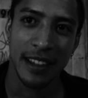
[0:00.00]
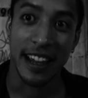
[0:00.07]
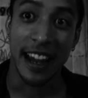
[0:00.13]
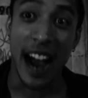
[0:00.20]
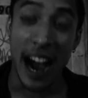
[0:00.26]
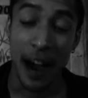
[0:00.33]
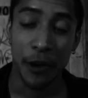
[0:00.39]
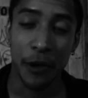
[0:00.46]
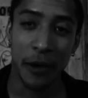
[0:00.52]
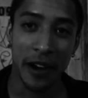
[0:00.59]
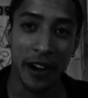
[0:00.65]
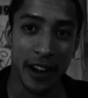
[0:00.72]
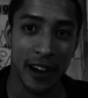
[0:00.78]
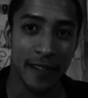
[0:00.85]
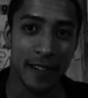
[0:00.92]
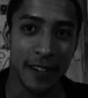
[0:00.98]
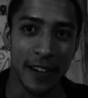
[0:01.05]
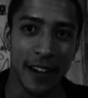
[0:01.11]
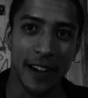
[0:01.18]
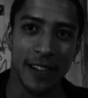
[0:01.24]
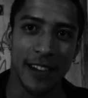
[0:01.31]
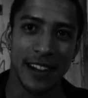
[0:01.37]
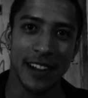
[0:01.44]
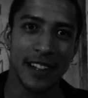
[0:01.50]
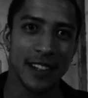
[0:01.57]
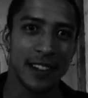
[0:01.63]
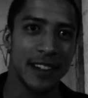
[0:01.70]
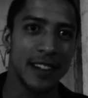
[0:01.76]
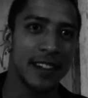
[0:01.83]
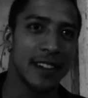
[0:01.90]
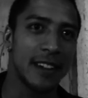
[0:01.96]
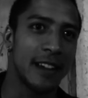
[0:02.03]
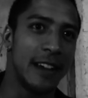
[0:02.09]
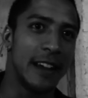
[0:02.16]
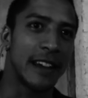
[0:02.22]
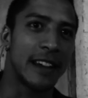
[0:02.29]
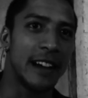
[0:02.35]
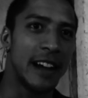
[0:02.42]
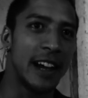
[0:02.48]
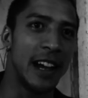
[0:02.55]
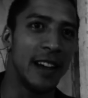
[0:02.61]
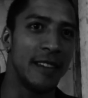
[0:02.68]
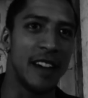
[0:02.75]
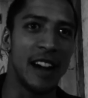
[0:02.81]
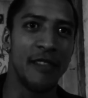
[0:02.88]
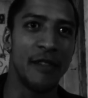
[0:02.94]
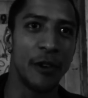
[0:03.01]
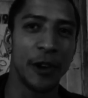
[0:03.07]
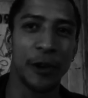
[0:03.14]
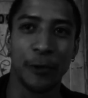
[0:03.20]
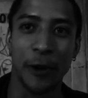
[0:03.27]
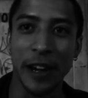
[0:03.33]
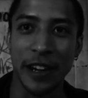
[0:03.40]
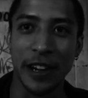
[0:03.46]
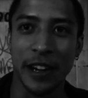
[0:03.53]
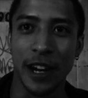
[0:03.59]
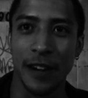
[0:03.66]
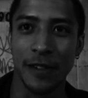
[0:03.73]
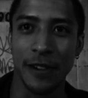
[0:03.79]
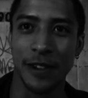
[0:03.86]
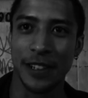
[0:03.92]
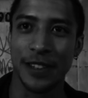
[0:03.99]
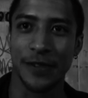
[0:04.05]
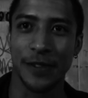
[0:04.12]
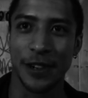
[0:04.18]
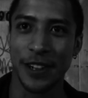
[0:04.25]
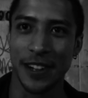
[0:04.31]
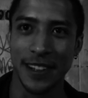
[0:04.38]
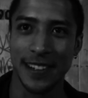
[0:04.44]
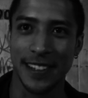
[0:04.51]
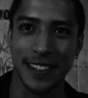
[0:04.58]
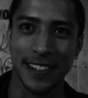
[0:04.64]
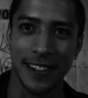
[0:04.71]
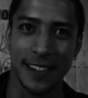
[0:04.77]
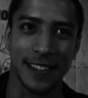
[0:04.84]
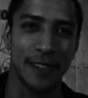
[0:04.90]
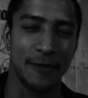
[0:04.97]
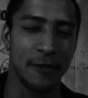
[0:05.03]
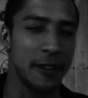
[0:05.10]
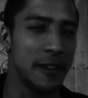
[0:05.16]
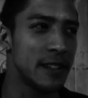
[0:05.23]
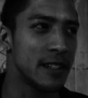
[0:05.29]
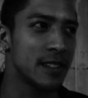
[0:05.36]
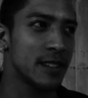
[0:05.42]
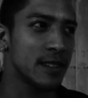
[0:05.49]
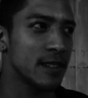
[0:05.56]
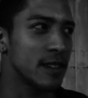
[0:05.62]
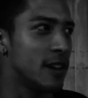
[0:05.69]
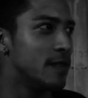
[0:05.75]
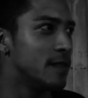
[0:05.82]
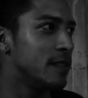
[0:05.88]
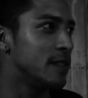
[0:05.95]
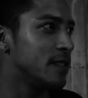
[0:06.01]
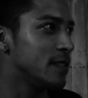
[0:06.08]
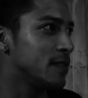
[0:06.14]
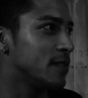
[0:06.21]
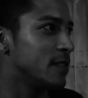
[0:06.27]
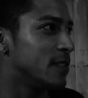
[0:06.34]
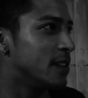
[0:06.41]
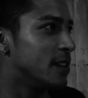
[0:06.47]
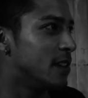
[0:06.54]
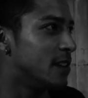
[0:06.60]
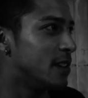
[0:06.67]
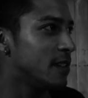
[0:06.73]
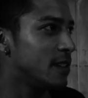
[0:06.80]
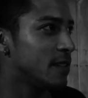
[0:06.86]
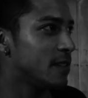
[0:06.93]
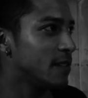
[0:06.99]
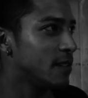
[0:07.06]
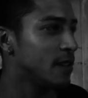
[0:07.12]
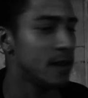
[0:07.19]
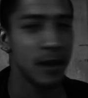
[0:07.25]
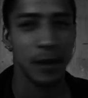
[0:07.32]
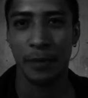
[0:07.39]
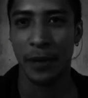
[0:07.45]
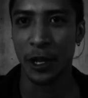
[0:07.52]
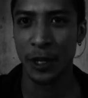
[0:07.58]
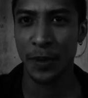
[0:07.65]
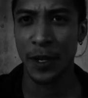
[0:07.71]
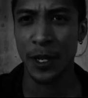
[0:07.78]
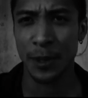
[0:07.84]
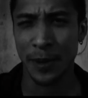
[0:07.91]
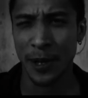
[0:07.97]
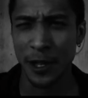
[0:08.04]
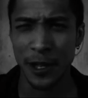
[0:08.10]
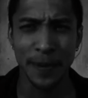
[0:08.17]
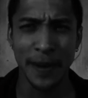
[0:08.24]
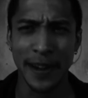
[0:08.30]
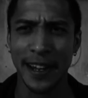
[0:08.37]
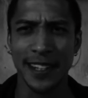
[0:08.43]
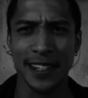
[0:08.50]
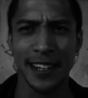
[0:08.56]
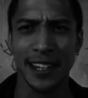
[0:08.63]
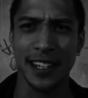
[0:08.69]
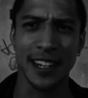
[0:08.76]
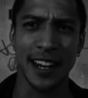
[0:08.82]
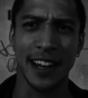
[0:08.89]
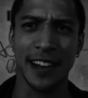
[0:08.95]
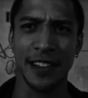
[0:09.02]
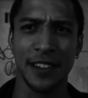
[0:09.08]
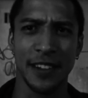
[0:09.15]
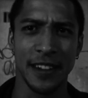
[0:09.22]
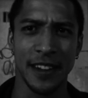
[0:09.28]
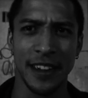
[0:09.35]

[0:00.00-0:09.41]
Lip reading: That I would want to cover outlandishly? Like I've already written covers for tons of songs. I've written covers for Bills, Bills, Bills by Destiny's Child.